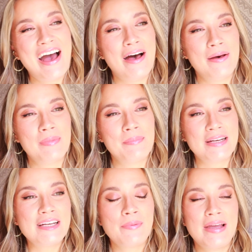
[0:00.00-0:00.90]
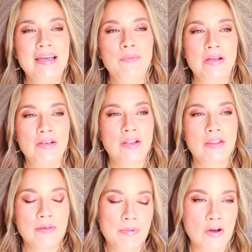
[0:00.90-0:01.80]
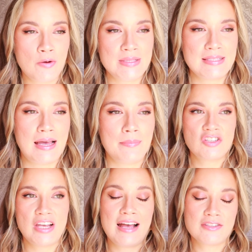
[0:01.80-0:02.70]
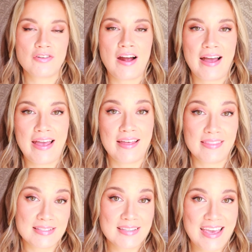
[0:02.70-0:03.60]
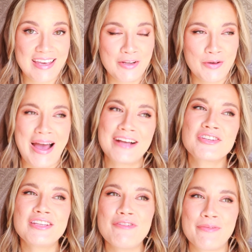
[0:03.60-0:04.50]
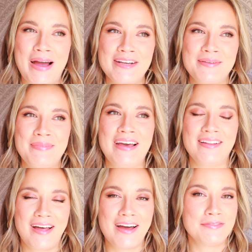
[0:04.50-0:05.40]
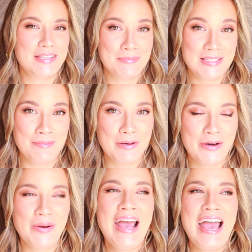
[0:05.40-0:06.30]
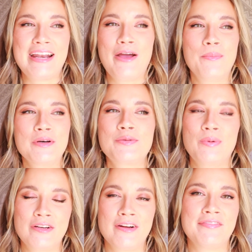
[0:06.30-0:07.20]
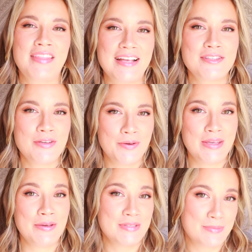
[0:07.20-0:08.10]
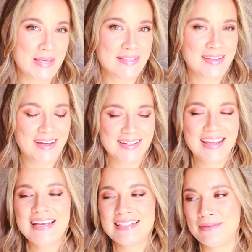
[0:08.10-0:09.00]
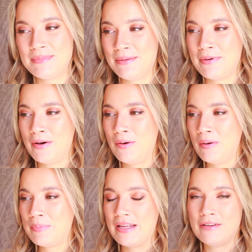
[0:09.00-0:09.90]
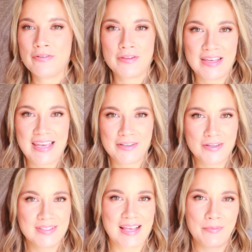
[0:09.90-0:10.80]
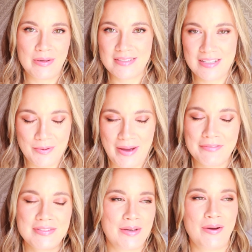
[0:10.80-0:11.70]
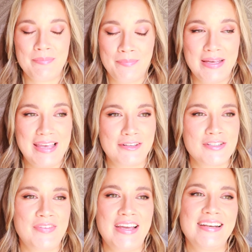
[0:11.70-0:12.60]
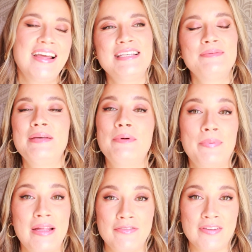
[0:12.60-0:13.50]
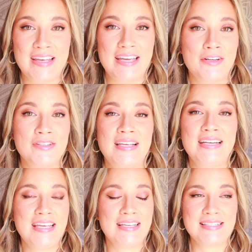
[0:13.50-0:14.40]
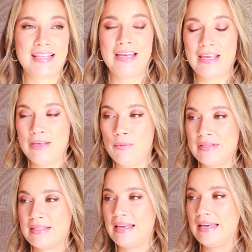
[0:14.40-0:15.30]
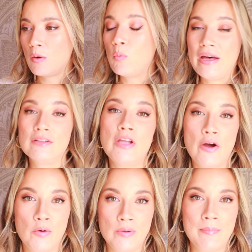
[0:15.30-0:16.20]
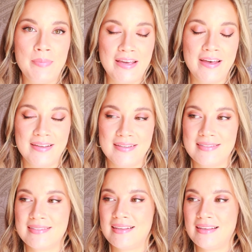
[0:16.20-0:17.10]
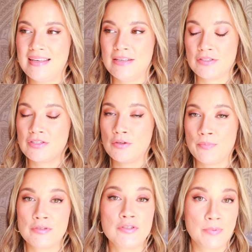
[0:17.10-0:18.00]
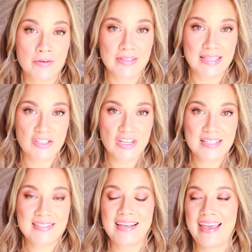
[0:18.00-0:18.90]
But anyway, when the book opens up, she has her eye on this kid who actually reminded me a lot of Tim Tebow. And I almost wonder if that's who he was based on. Tim Tebow played for the Gators. I went to UF, so I'm a big Gators fan. Tim Tebow played for the Gators, and he was like well known because he's super, super religious.